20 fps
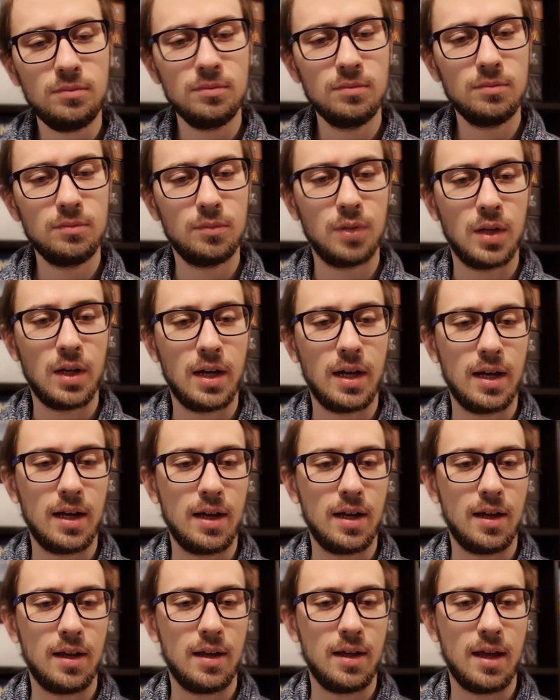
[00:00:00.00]

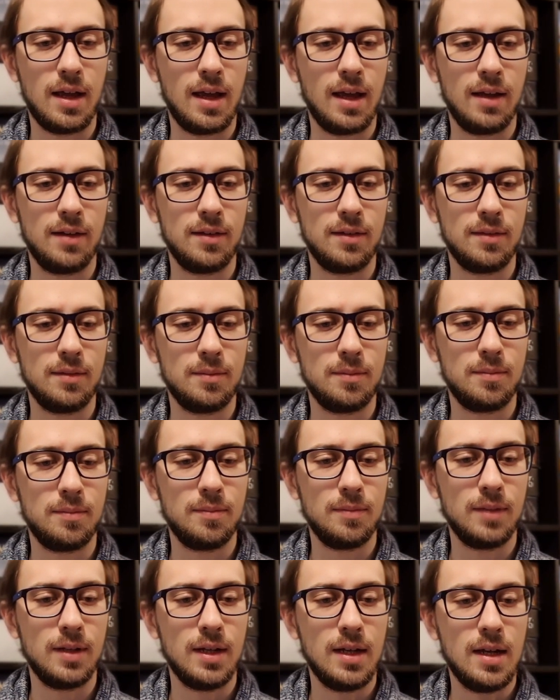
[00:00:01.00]
but and
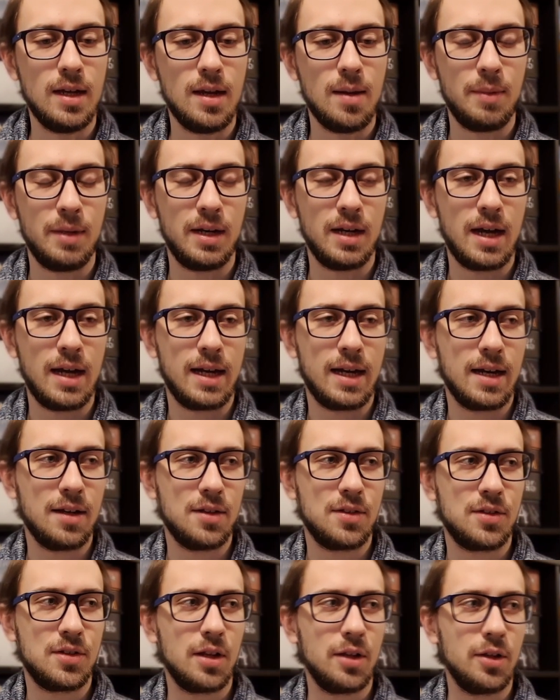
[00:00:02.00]
I mean I
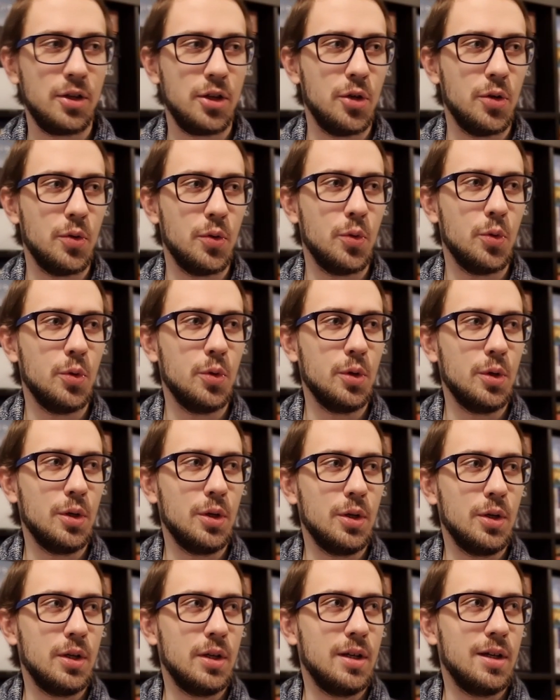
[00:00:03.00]
cannot tell you
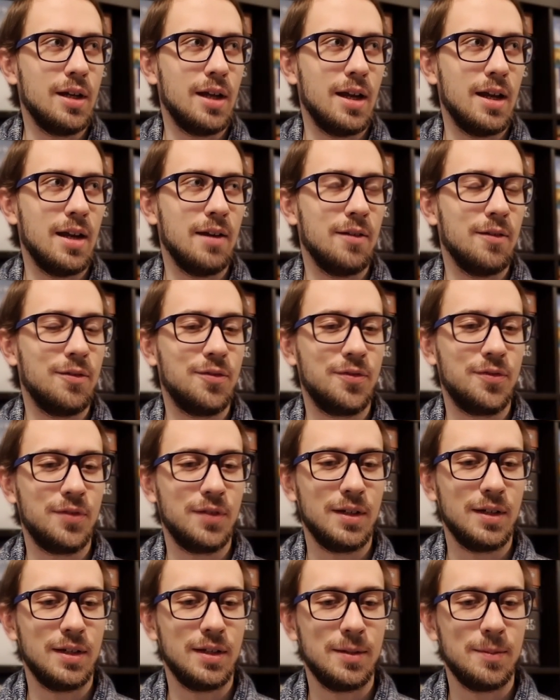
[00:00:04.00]
if
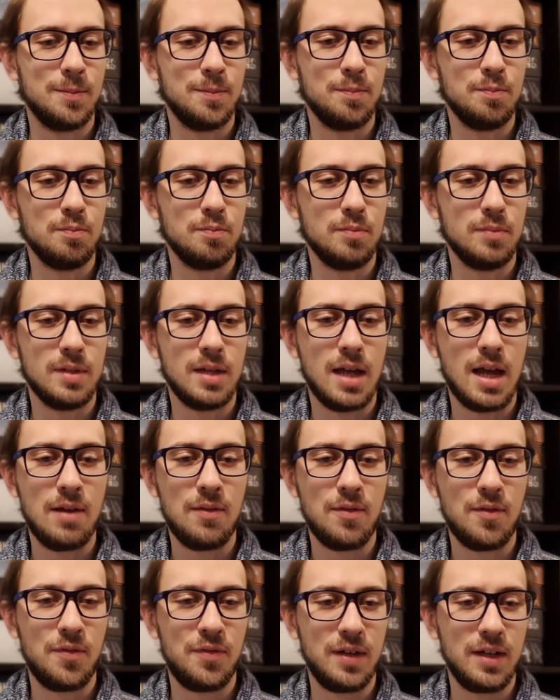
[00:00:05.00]

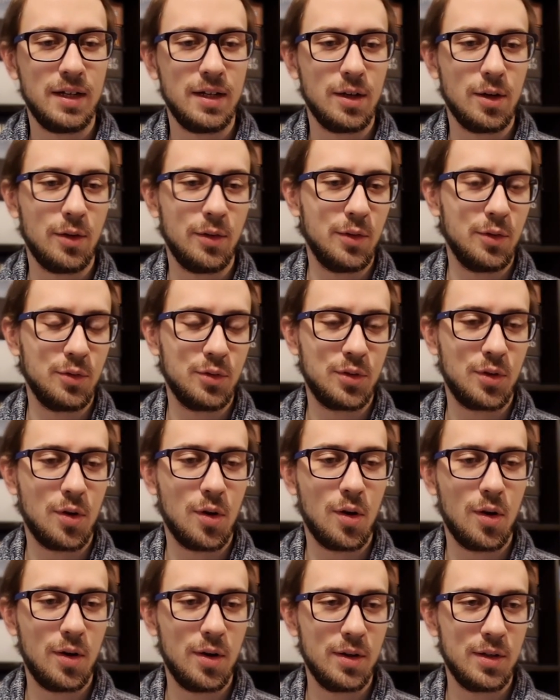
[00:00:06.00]
everything on those
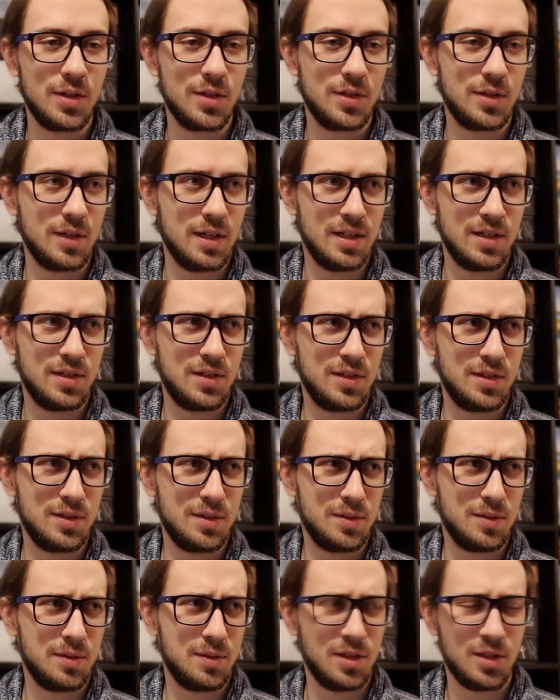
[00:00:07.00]
cards
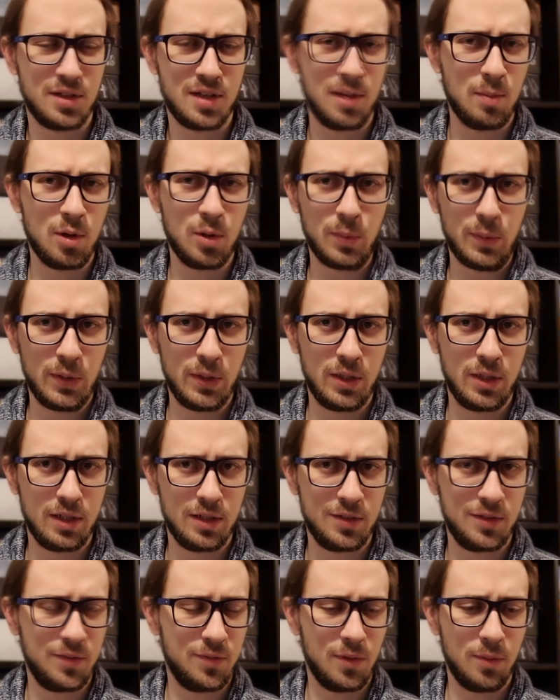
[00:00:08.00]
is the same artwork
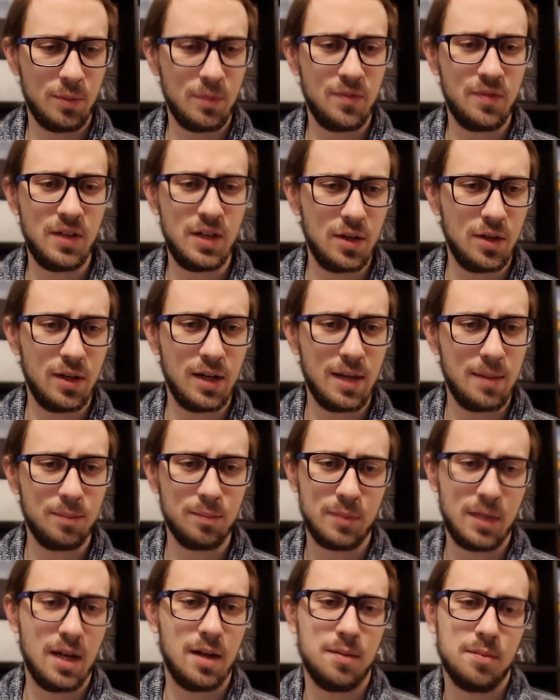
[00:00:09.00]
as from the video game.
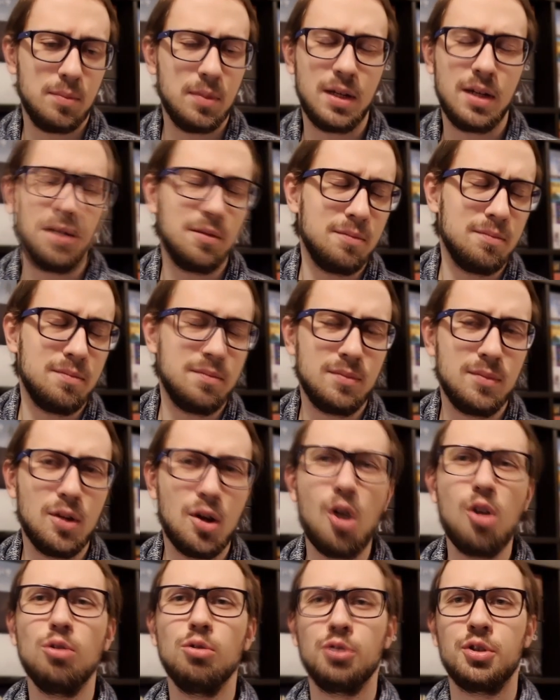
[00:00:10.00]
Yeah, but it
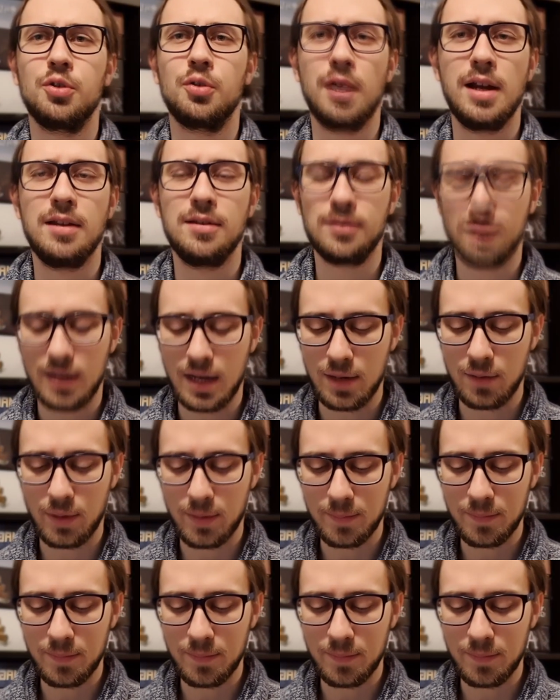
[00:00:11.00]
all looks great anyway.